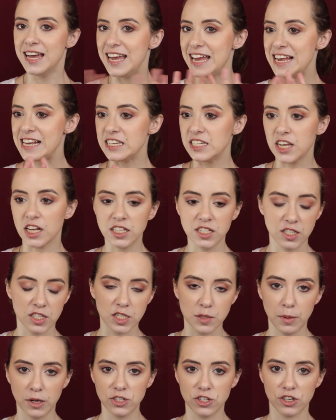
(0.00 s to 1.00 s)
It doesn't
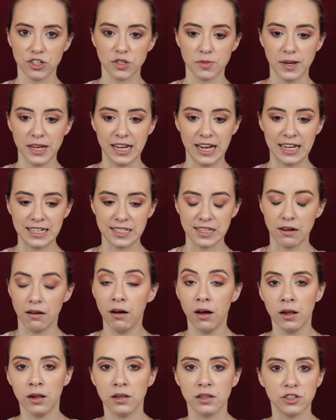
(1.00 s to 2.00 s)
smudge under my eyes at
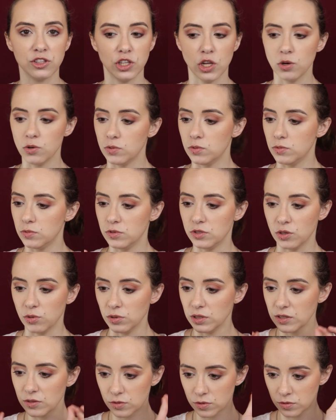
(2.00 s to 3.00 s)
all. No
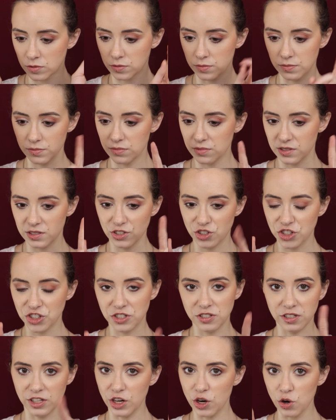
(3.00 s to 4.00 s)
little,
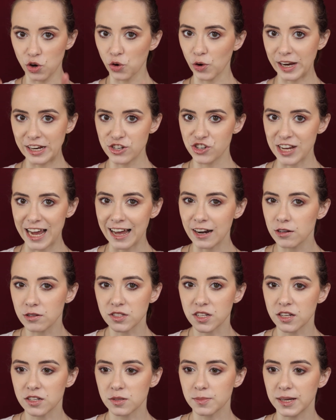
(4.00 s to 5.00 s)
gray
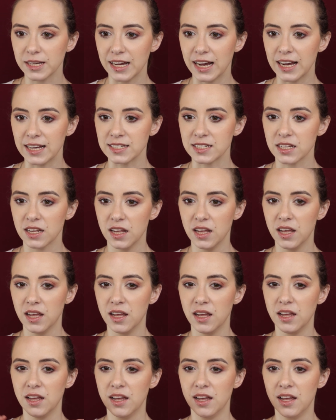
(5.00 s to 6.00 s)
shadows under my eyes.
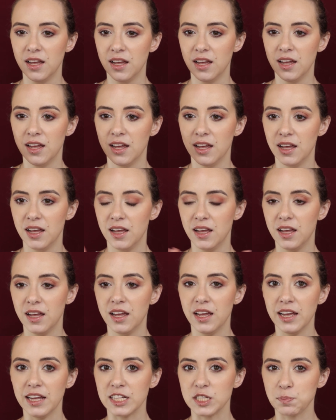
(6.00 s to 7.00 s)

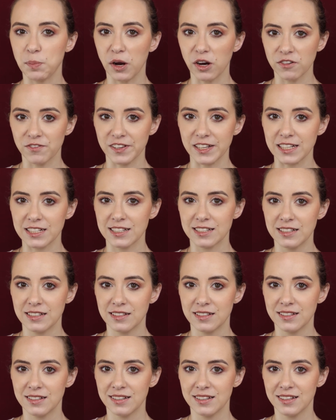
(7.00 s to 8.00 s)
It's perfect.
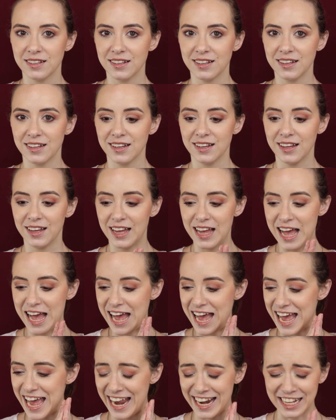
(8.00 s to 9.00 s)

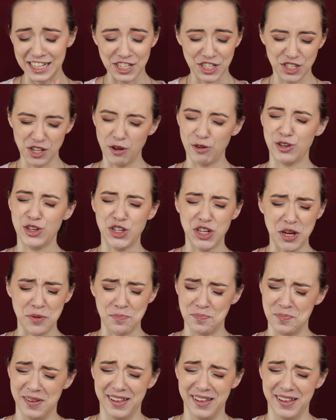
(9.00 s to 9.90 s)
And it's so cheap.